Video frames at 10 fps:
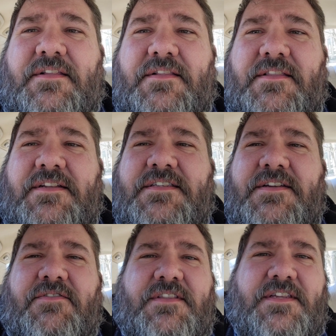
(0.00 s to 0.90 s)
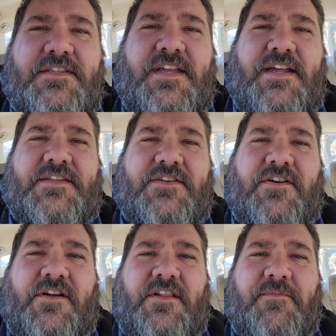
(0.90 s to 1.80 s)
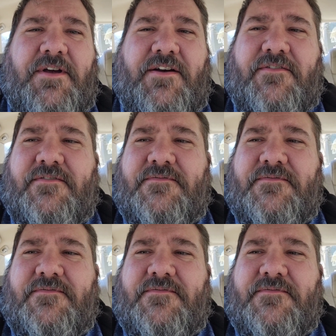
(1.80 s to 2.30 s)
let's see what these guys are all about.